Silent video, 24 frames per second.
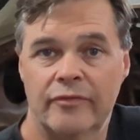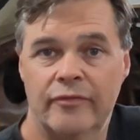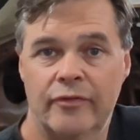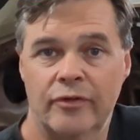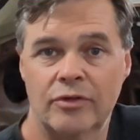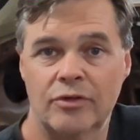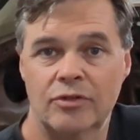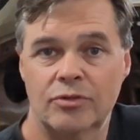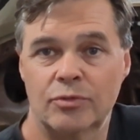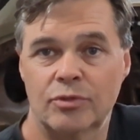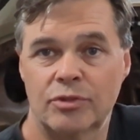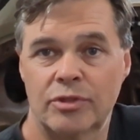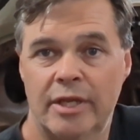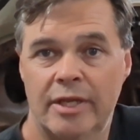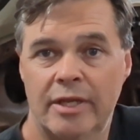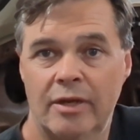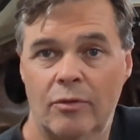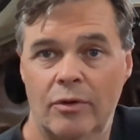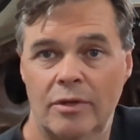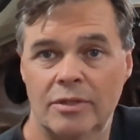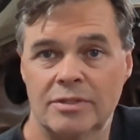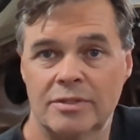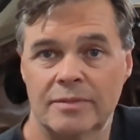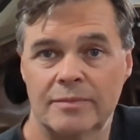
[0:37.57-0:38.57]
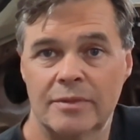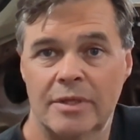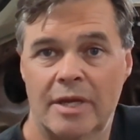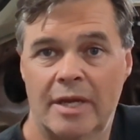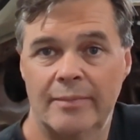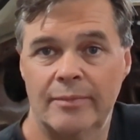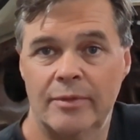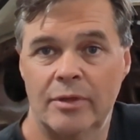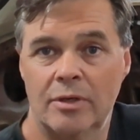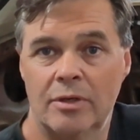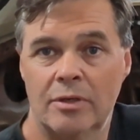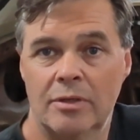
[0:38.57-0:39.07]
footage was taken quite some
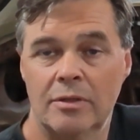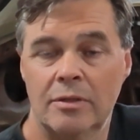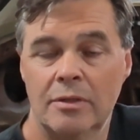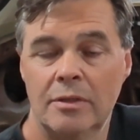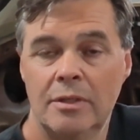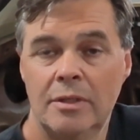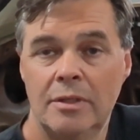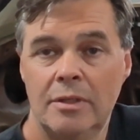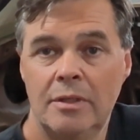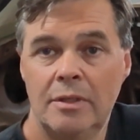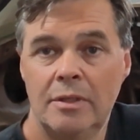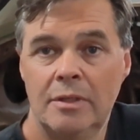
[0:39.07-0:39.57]
time ago.